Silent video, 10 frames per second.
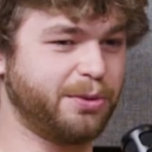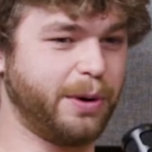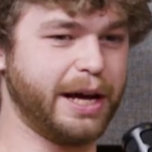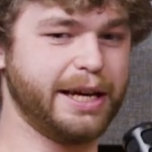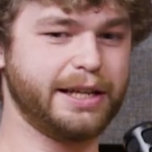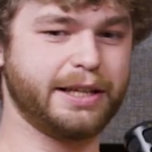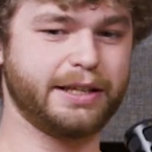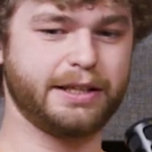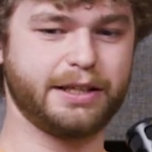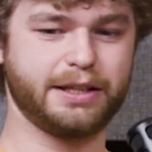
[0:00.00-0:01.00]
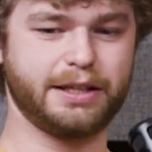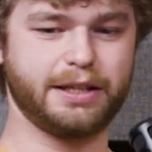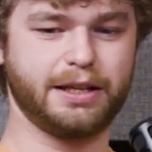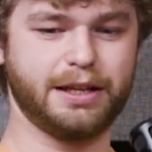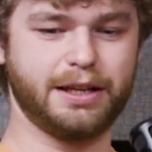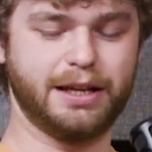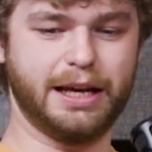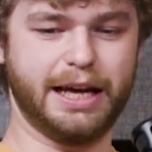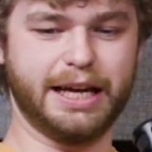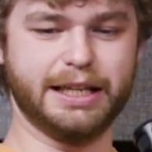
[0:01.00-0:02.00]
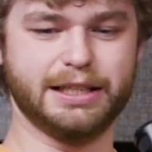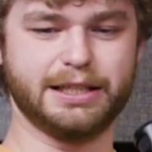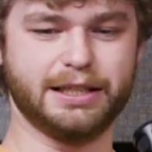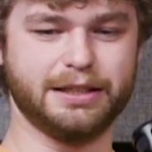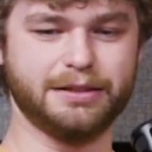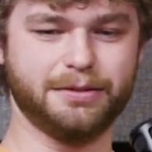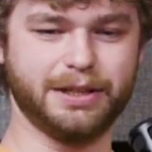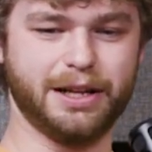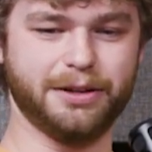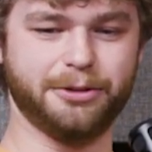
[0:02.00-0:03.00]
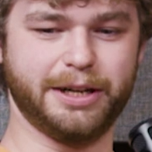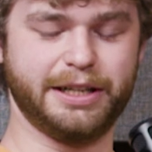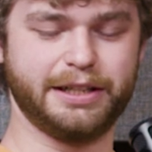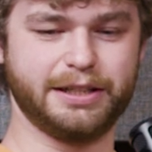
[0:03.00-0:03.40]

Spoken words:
Away. And what other one?